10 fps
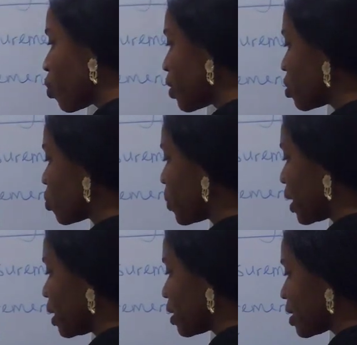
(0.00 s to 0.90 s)
going to
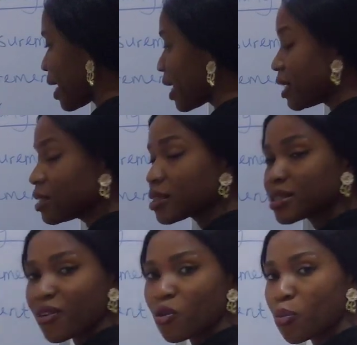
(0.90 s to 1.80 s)
be taking
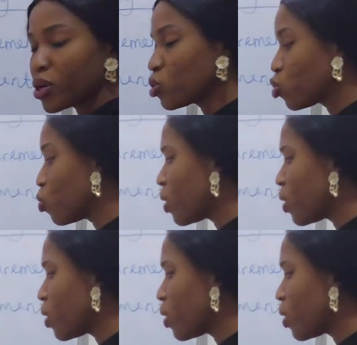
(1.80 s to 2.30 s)
7.2,